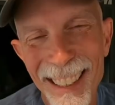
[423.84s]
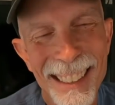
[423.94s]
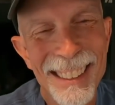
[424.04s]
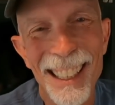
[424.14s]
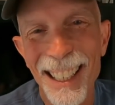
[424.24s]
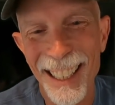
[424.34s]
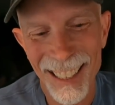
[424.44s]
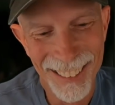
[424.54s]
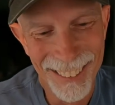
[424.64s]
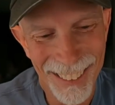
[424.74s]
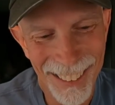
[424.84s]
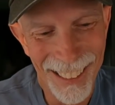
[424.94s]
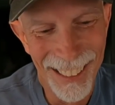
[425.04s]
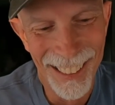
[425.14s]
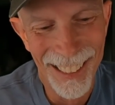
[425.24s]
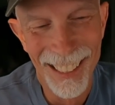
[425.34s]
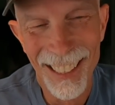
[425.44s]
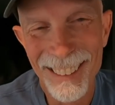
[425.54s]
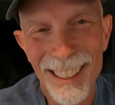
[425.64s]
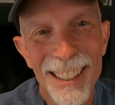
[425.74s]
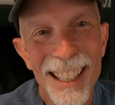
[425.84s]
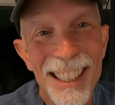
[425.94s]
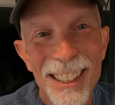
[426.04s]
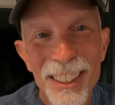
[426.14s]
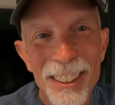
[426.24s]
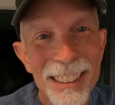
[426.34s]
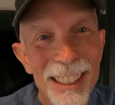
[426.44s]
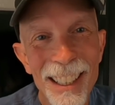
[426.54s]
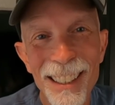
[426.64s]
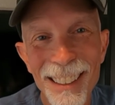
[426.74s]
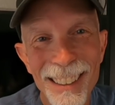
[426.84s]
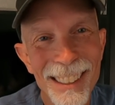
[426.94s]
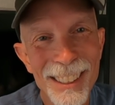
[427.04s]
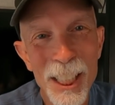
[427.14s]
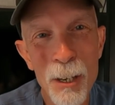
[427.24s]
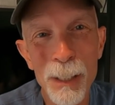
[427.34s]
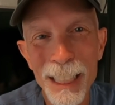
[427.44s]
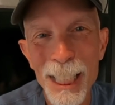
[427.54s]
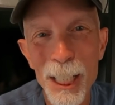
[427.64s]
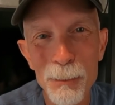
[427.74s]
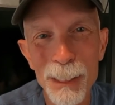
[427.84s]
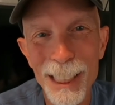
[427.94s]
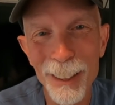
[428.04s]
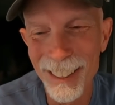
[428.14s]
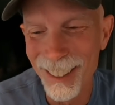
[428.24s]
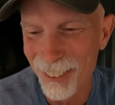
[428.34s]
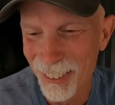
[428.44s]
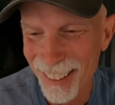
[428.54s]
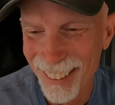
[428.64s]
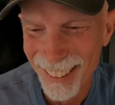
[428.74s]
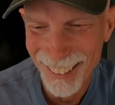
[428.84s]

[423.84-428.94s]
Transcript: That's all I can do until somebody tells me something different.